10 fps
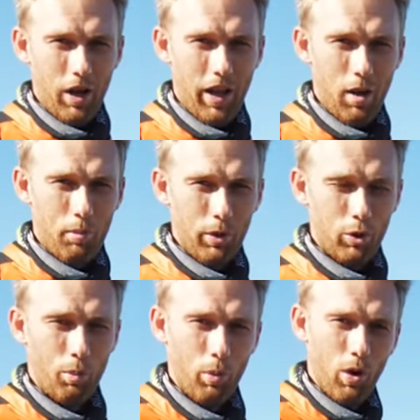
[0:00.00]
will help you
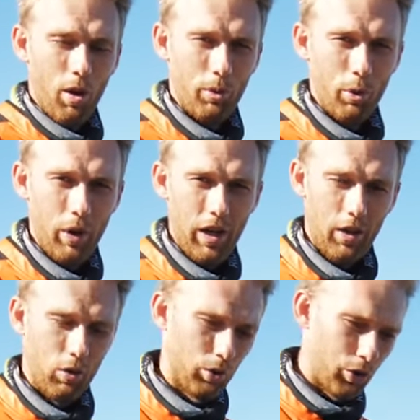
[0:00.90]
to pull up the
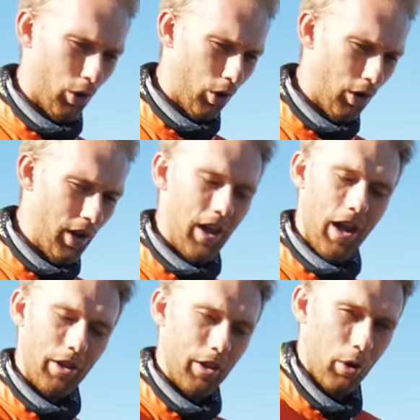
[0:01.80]
wheelie controlled
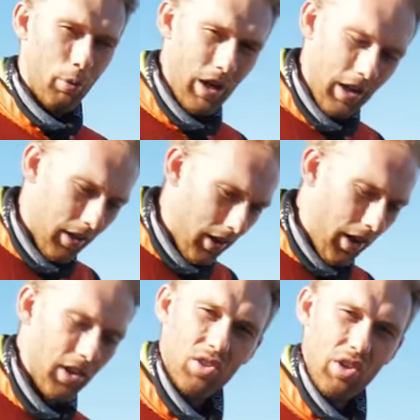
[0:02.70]
and in a really
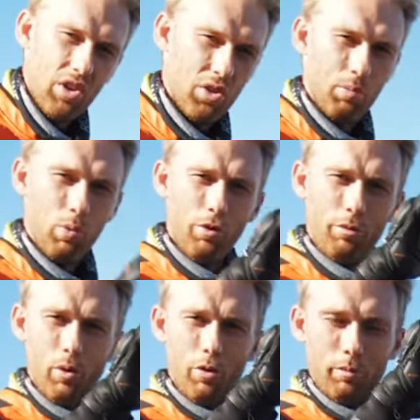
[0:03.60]
nice
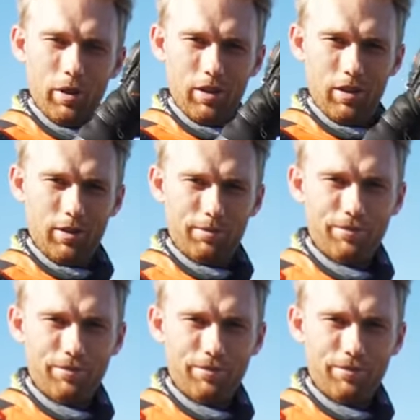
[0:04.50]
smooth movement.